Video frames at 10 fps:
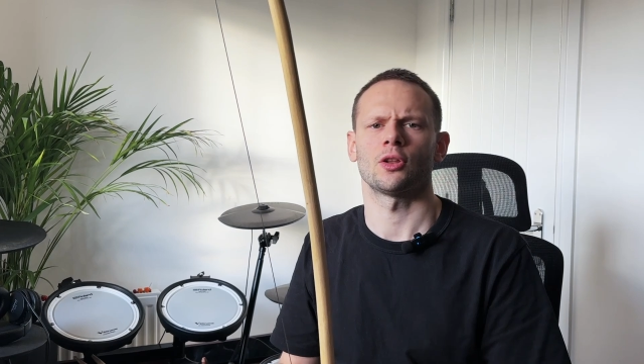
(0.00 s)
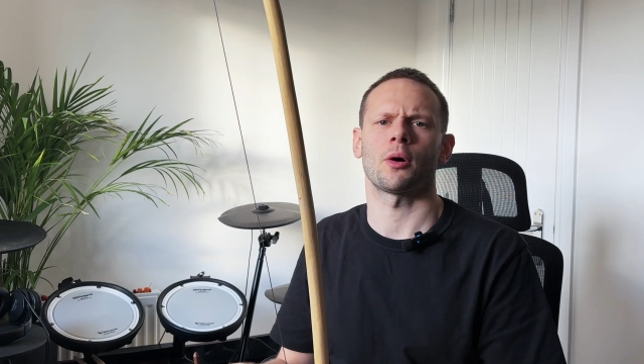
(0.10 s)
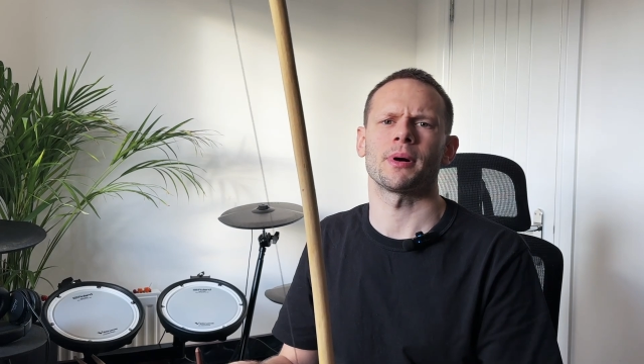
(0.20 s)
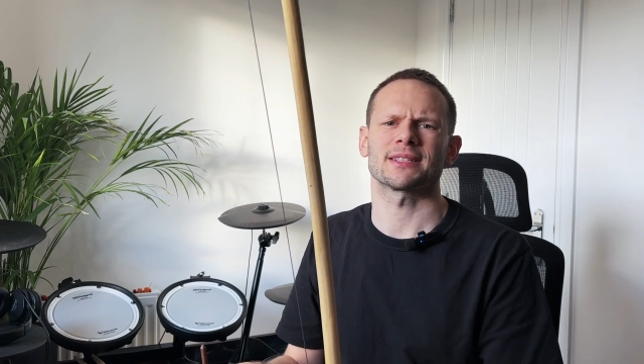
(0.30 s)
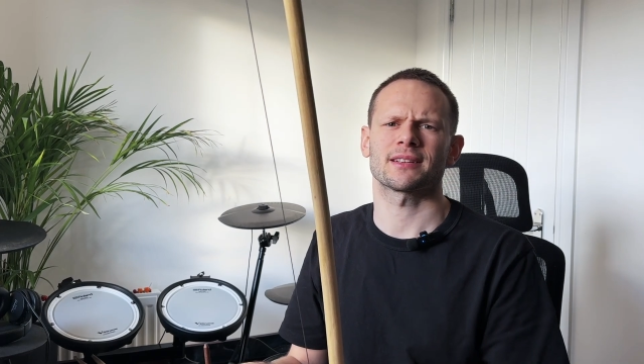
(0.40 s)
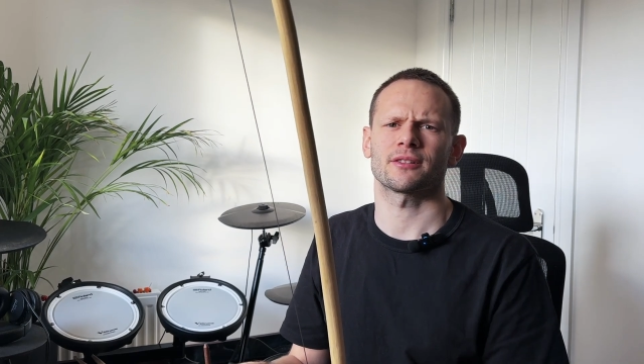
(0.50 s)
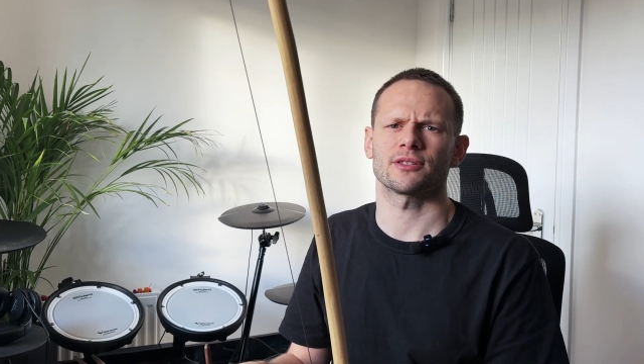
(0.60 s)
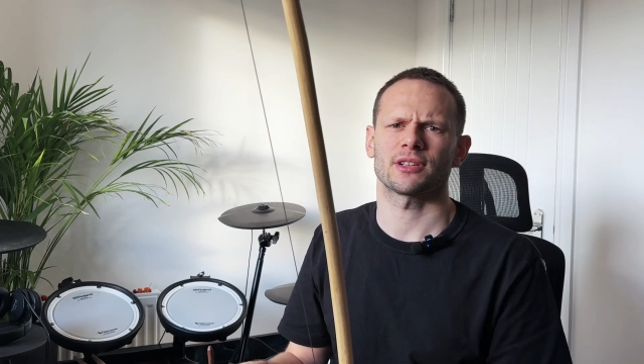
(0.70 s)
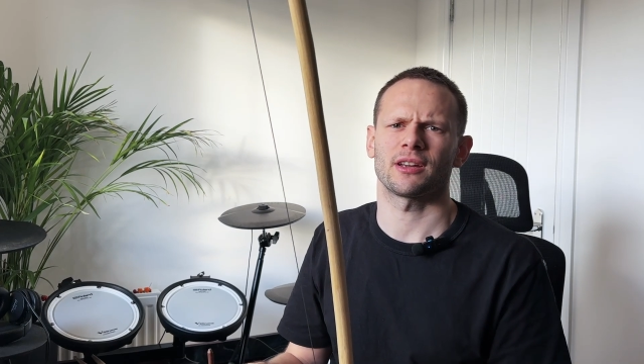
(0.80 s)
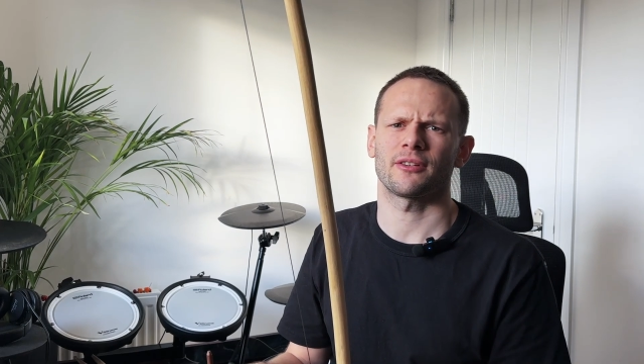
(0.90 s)
No, but
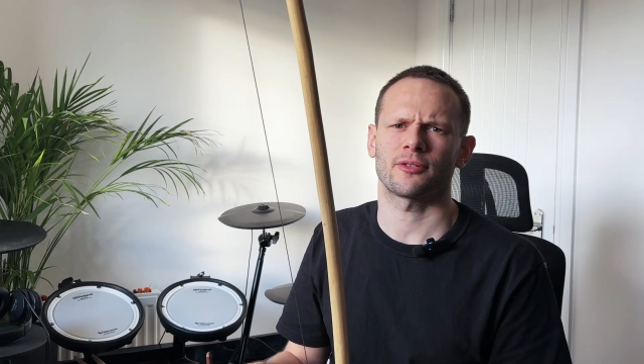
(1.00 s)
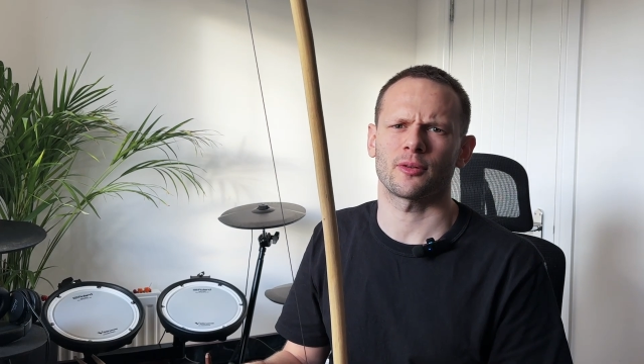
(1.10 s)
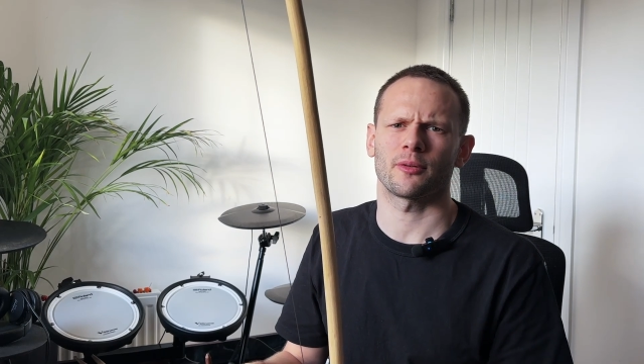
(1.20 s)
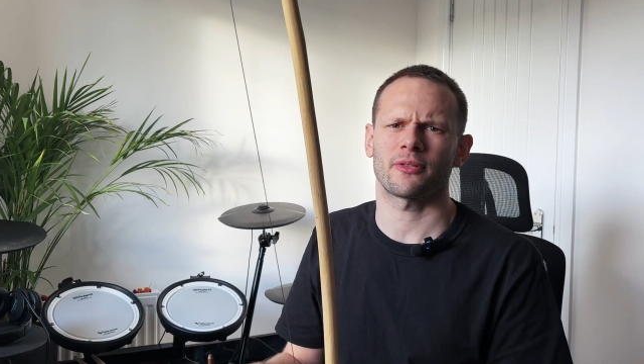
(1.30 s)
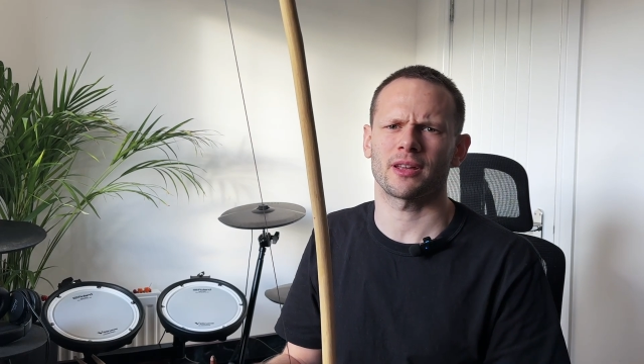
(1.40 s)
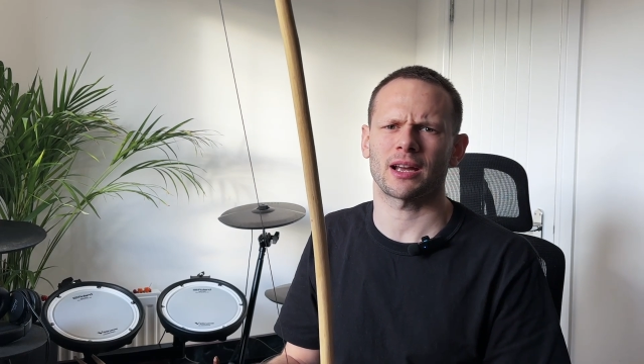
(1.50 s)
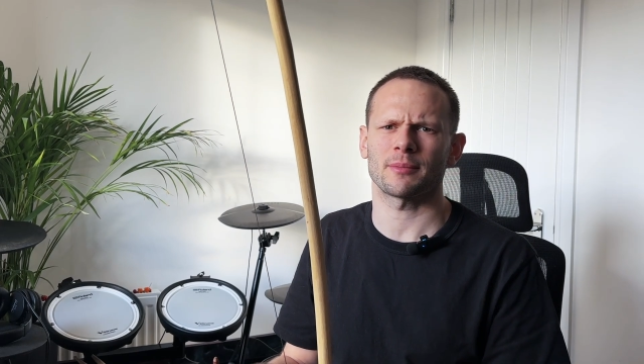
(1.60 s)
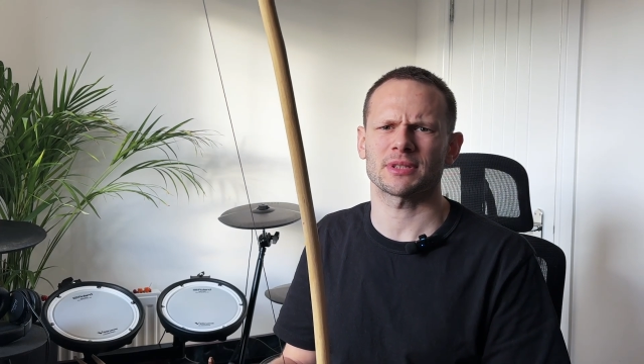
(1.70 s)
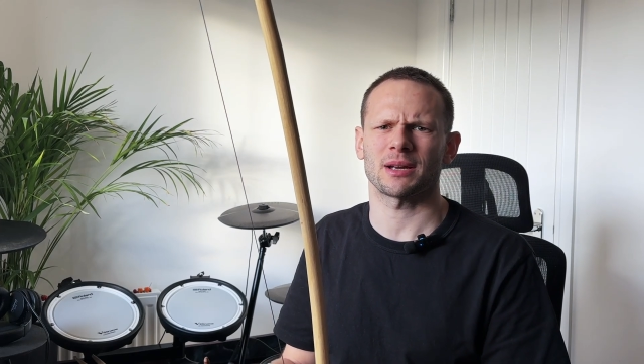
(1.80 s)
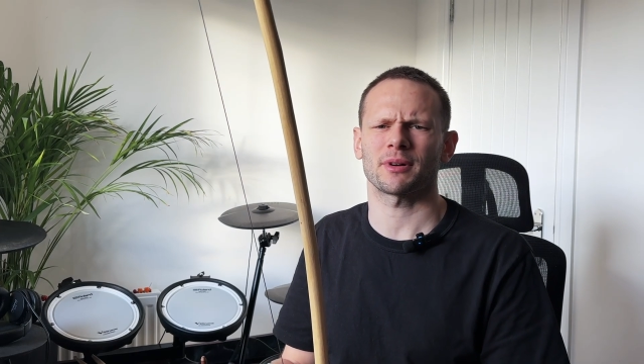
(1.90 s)
seriously, if you think
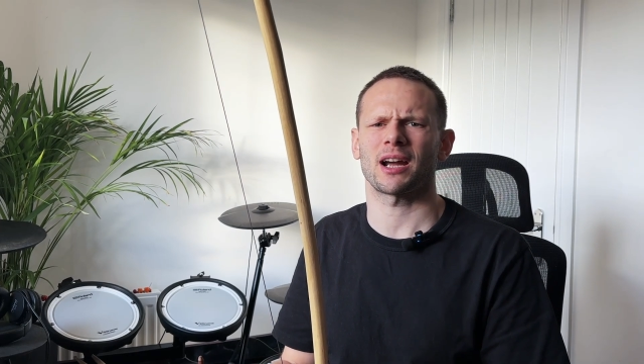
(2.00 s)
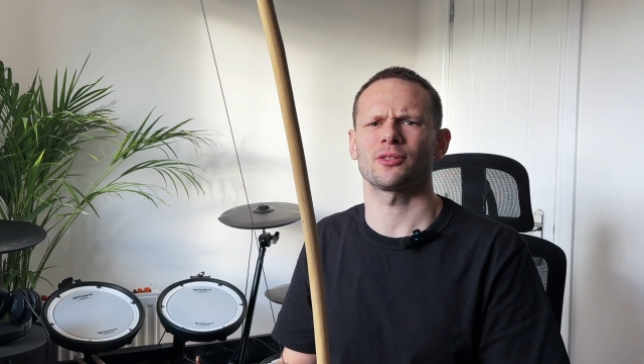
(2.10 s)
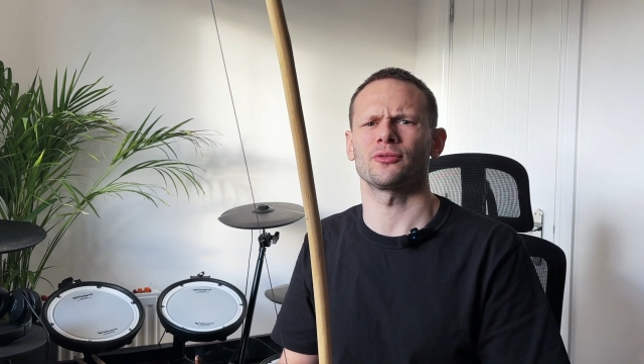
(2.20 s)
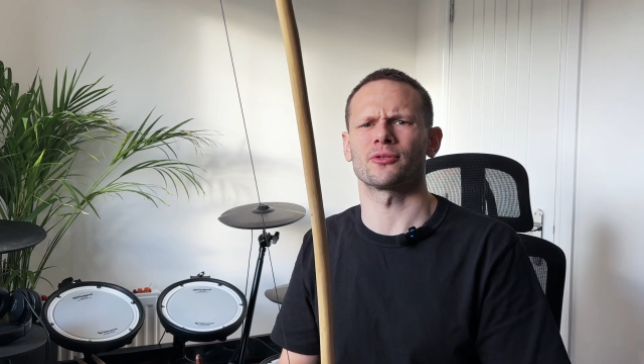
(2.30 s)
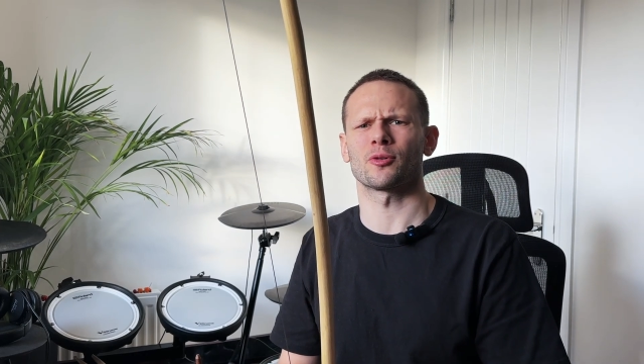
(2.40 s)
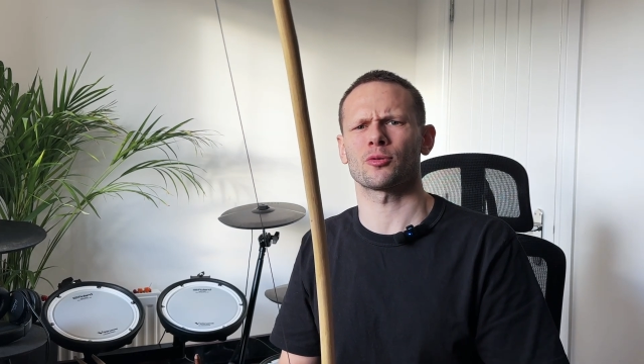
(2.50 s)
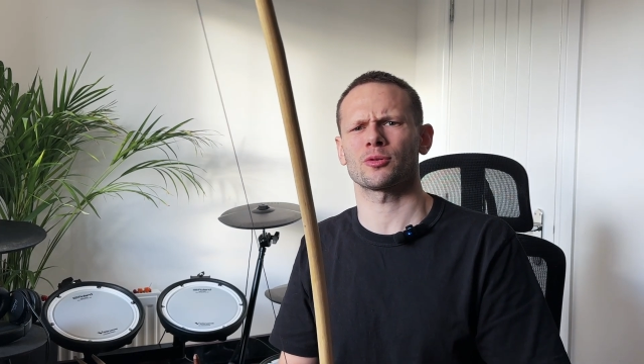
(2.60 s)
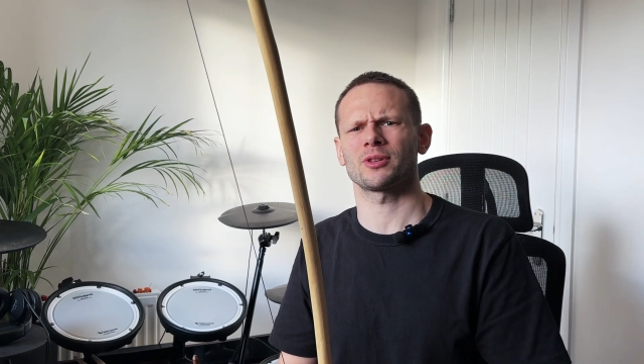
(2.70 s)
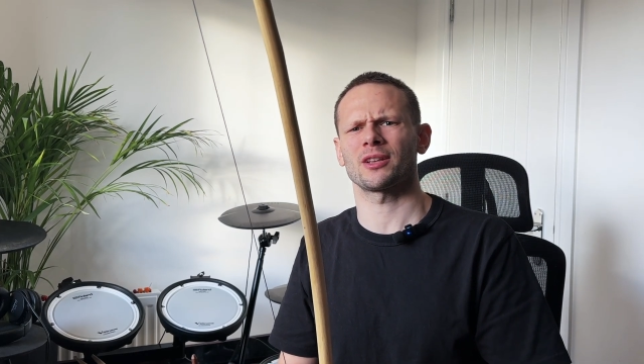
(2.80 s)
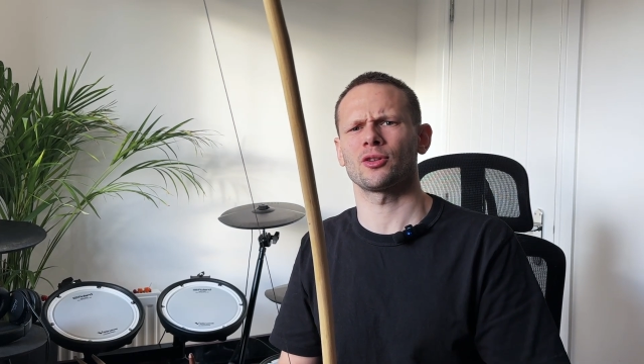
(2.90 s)
I'm some kind of
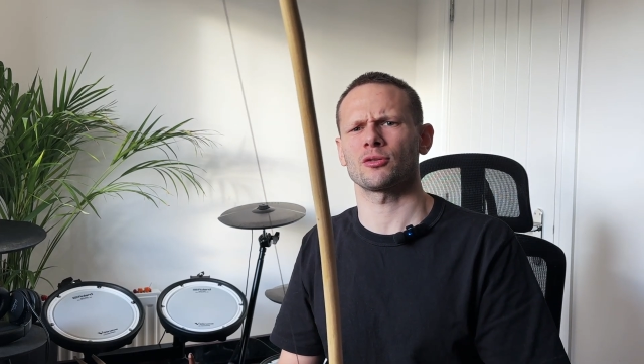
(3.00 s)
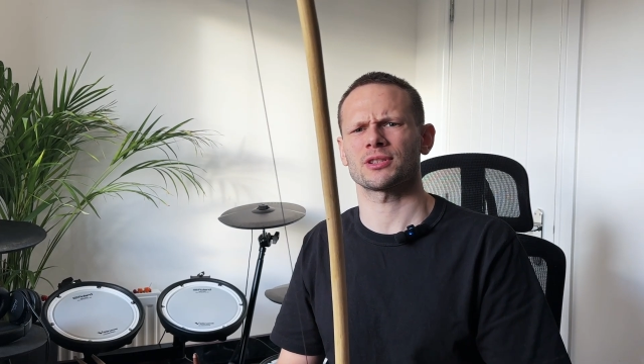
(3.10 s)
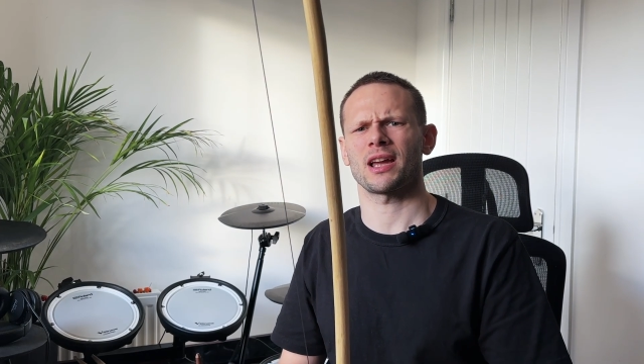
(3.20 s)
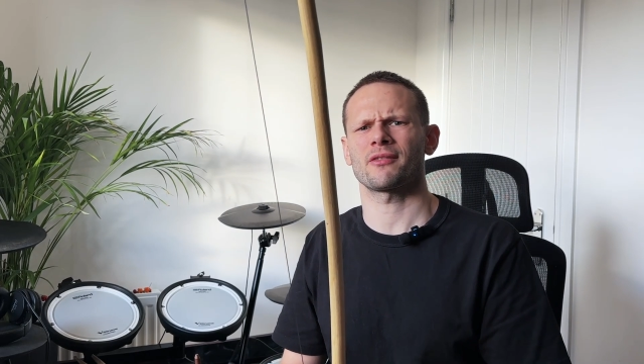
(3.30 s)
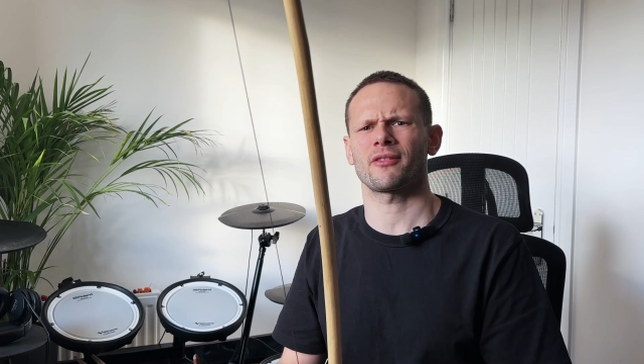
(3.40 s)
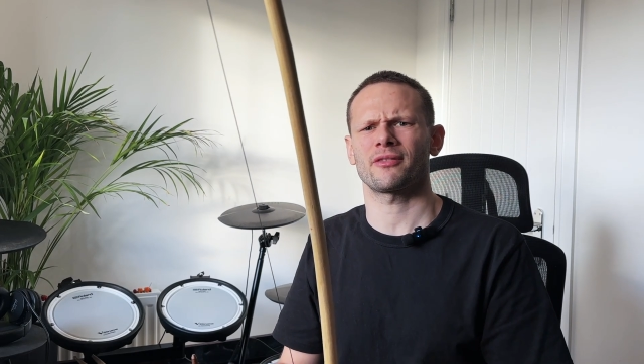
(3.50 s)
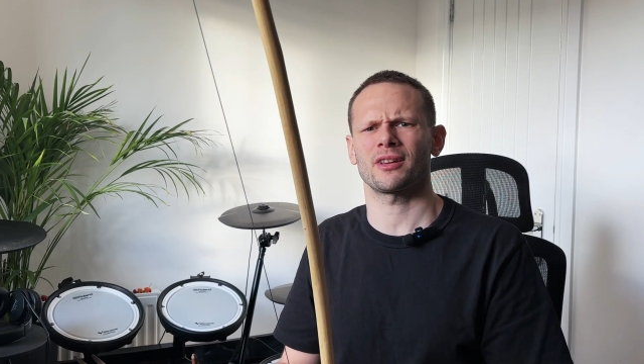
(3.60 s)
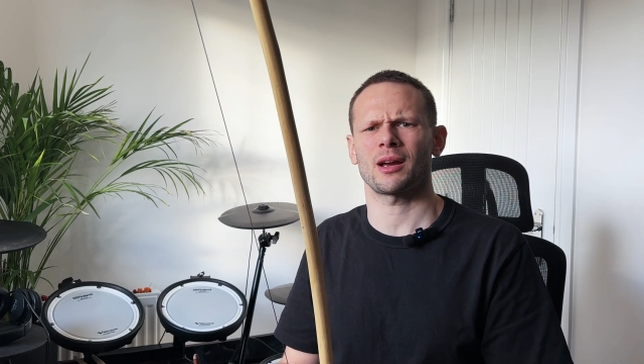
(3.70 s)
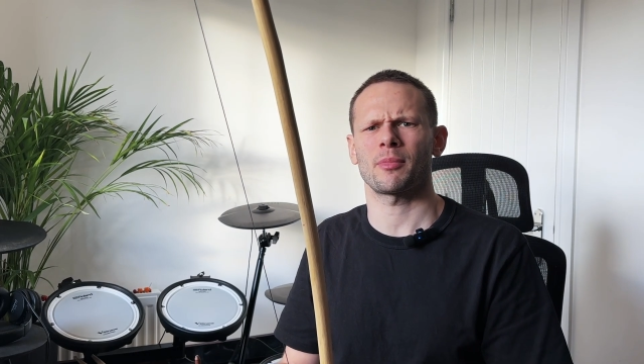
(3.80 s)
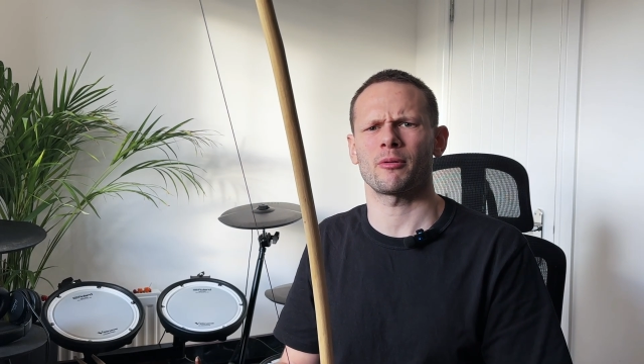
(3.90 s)
guru that knows
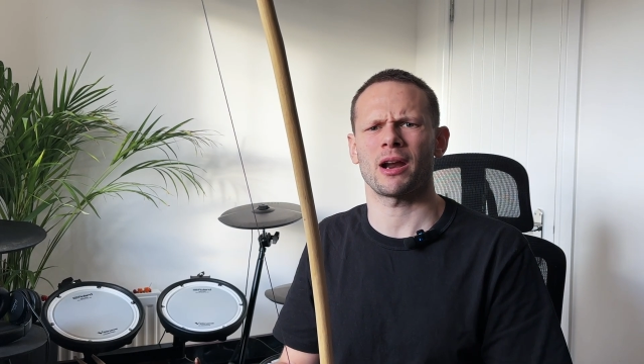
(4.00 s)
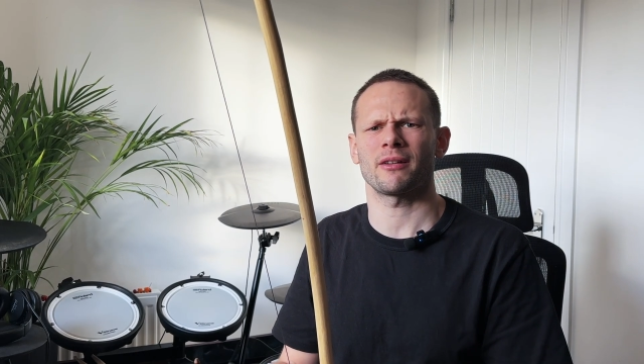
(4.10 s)
everything about